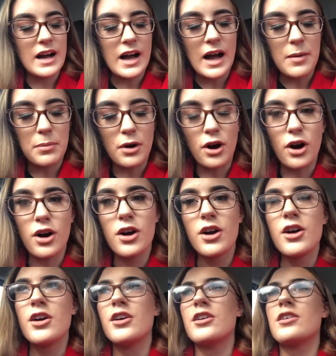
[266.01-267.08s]
I bought
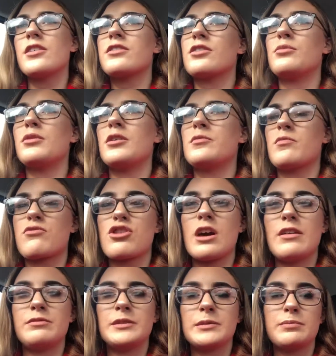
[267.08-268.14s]
some
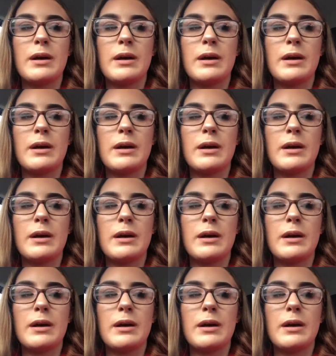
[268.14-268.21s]
Cherry